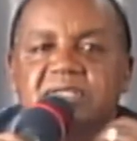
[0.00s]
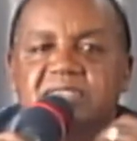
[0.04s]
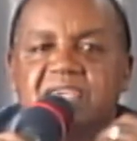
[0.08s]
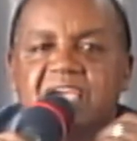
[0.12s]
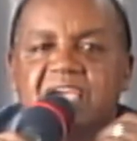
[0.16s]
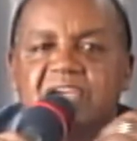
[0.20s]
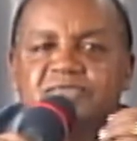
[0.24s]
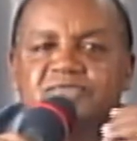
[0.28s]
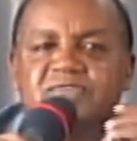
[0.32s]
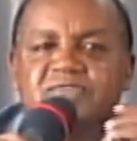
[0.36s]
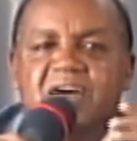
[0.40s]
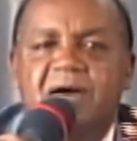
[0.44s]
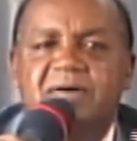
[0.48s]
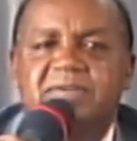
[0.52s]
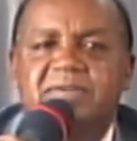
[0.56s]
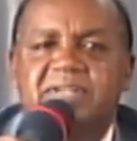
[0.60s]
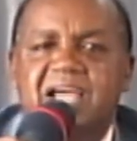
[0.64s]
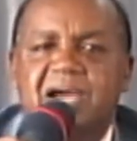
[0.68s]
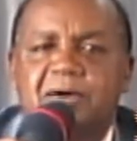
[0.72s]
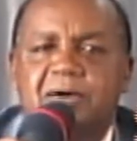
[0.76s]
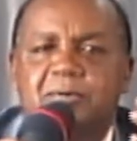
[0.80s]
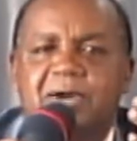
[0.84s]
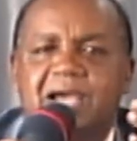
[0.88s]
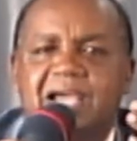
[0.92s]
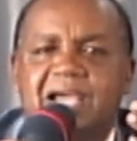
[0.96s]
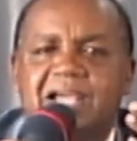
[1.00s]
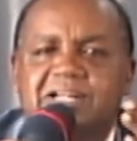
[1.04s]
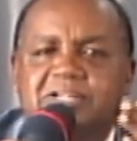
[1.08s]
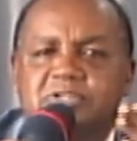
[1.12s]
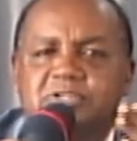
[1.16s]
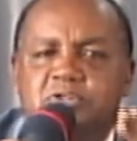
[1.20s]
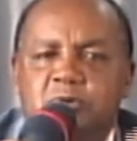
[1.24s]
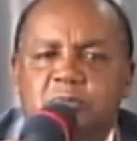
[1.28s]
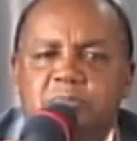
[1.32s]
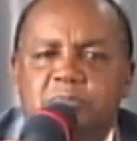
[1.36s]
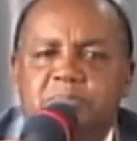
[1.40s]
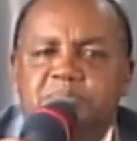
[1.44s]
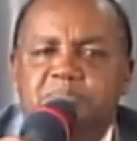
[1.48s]
They found their way
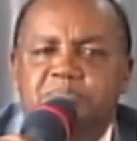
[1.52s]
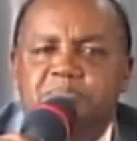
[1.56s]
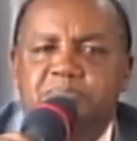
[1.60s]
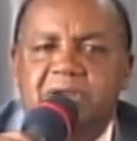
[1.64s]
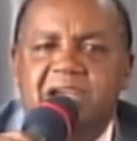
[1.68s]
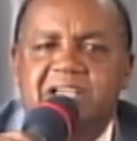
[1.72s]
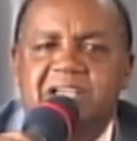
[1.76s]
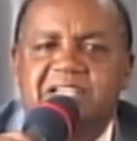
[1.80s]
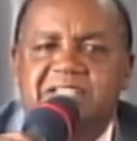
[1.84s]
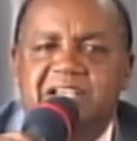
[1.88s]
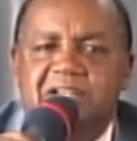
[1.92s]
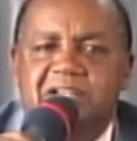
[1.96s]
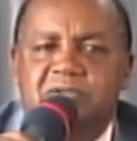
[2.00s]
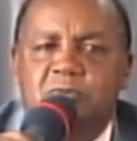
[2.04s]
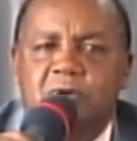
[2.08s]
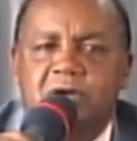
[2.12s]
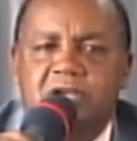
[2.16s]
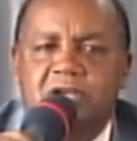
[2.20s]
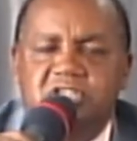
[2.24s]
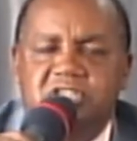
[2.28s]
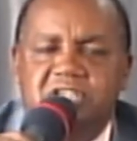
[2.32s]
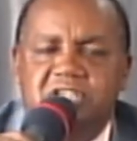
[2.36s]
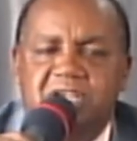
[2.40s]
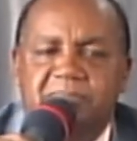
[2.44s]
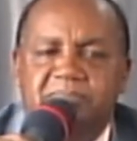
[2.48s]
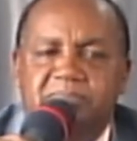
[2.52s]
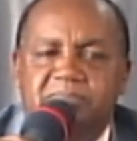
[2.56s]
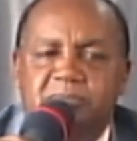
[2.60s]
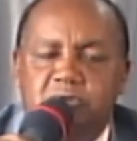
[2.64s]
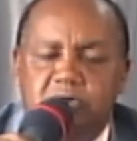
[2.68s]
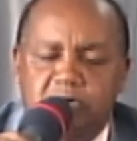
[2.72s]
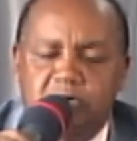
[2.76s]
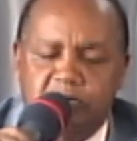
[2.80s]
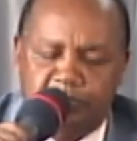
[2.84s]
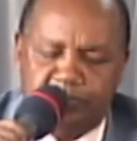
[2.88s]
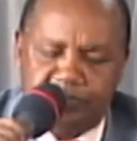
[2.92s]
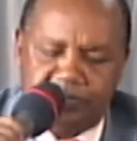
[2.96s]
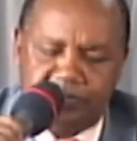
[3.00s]
to praise and worship
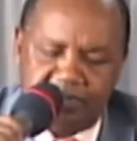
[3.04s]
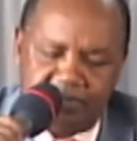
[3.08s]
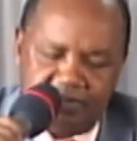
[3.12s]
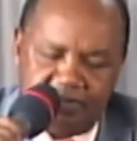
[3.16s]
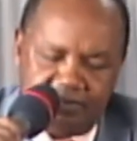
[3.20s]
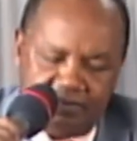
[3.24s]
groups.